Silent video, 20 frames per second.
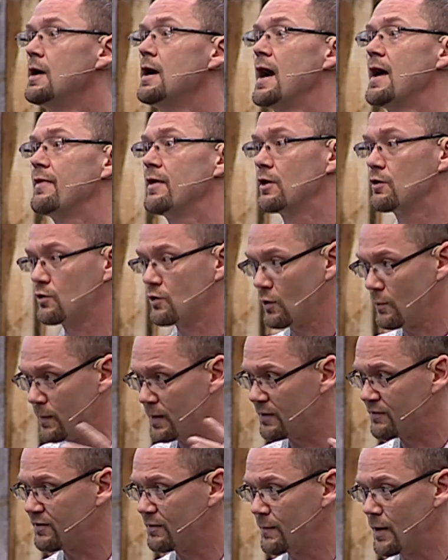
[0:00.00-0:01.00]
And then it's going to be
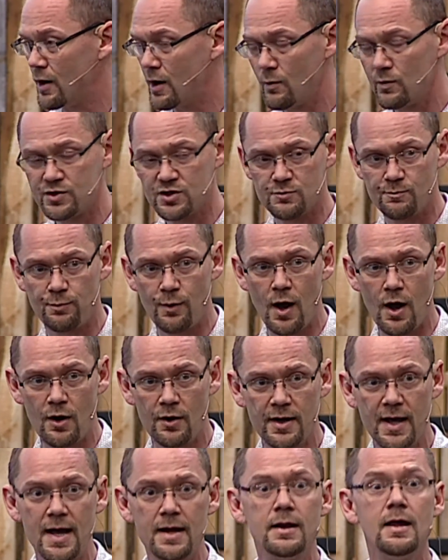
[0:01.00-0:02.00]
in Samaria, which is broader
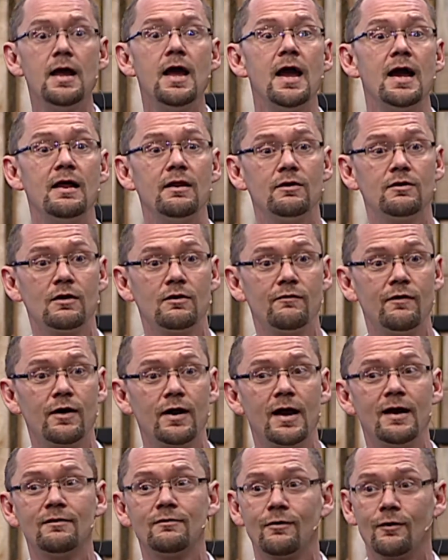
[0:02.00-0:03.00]
yet, and to the
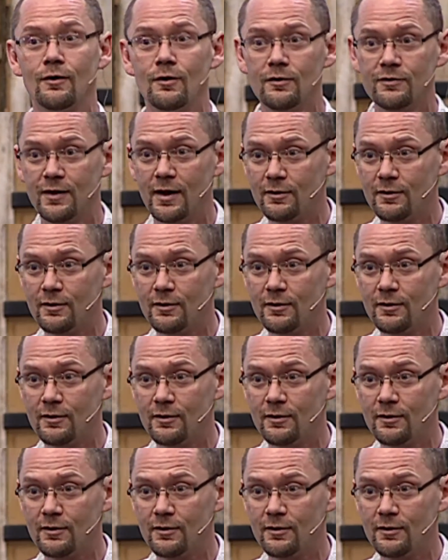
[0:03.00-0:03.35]
very ends of the earth.